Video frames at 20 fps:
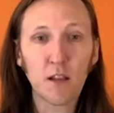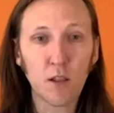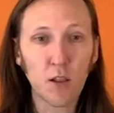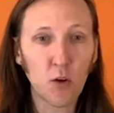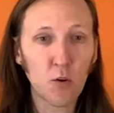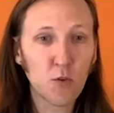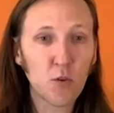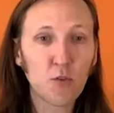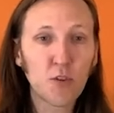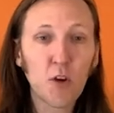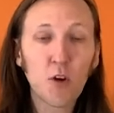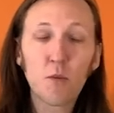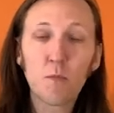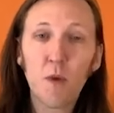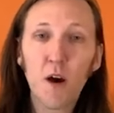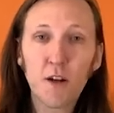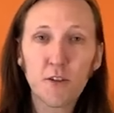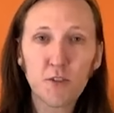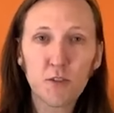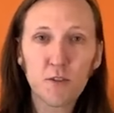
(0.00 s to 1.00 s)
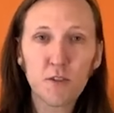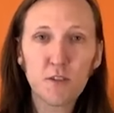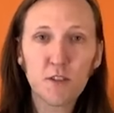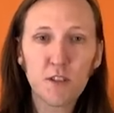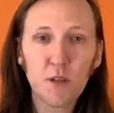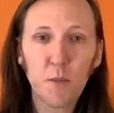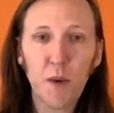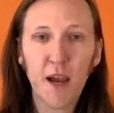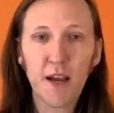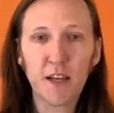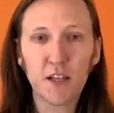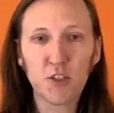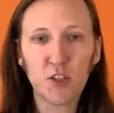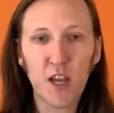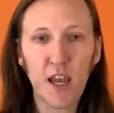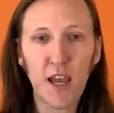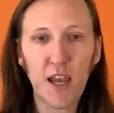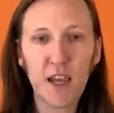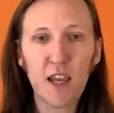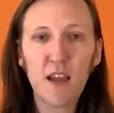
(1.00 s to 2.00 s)
local node modules to package
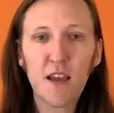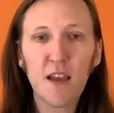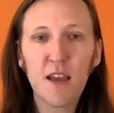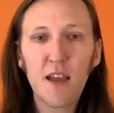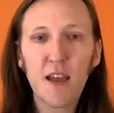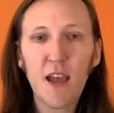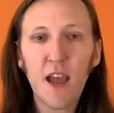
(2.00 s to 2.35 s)
A,